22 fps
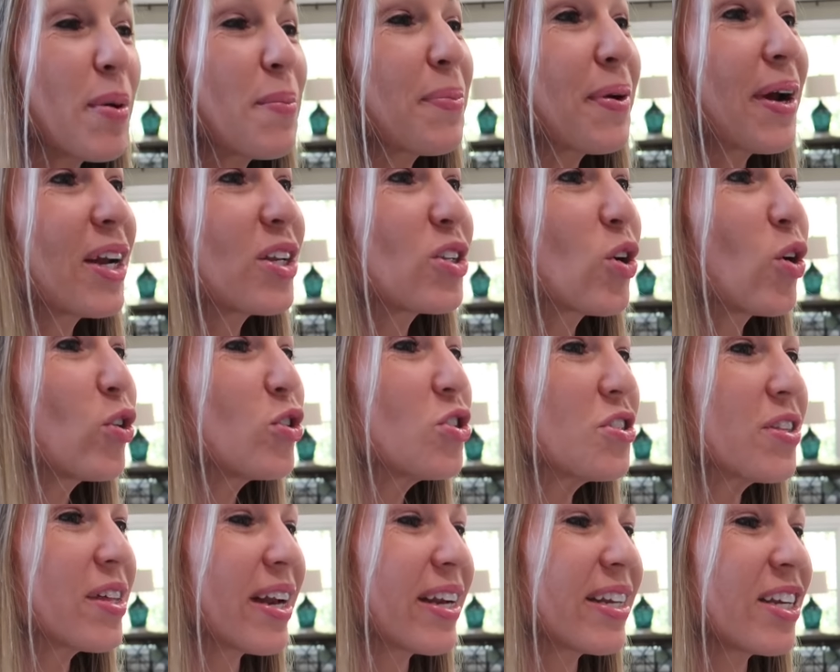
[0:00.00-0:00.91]
remember I told
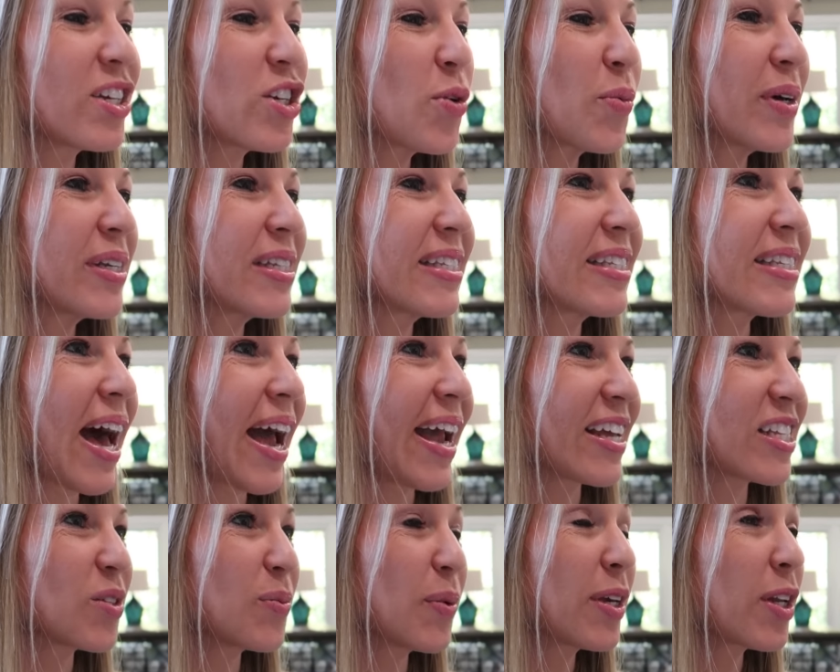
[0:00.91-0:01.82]
you that I didn't know what
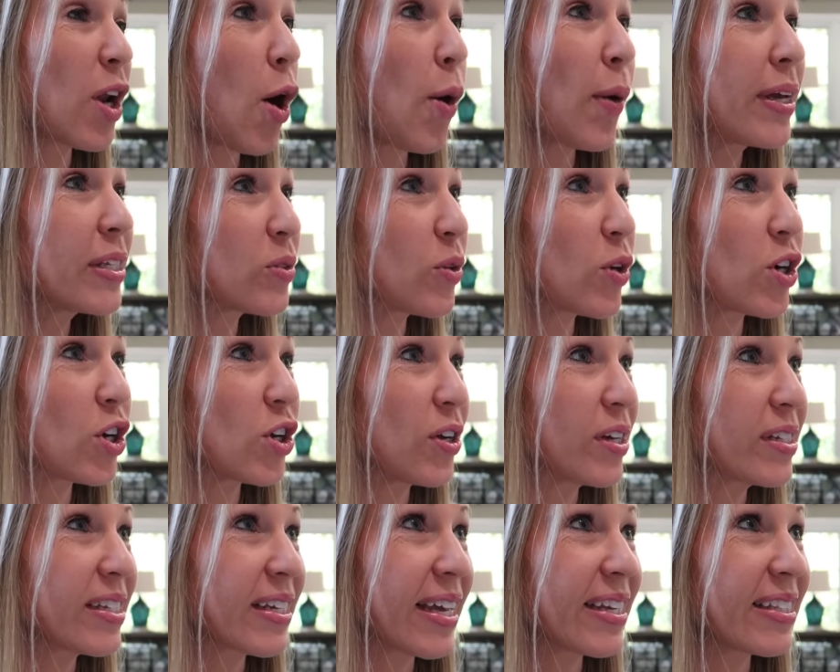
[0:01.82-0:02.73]
size. We could always order
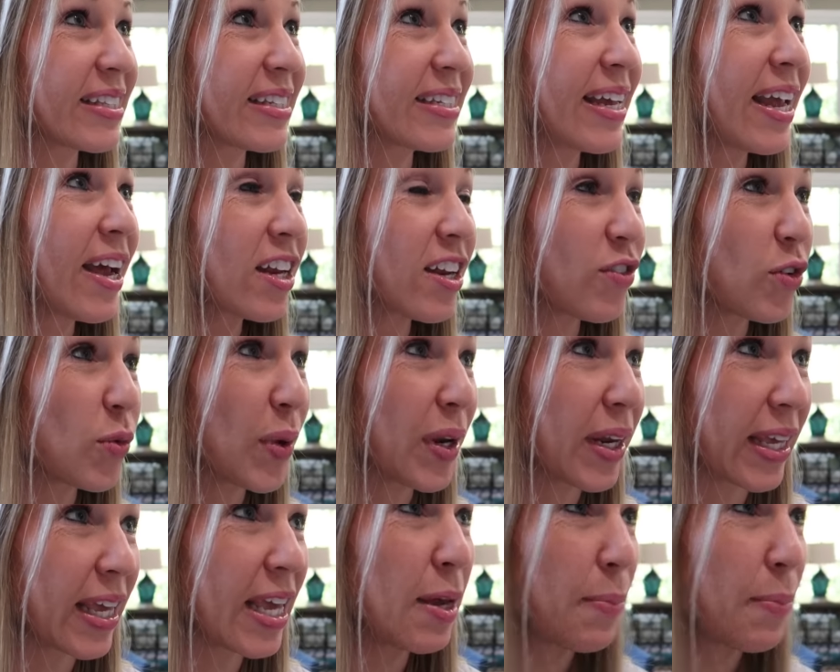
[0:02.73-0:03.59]
you a size down if you want to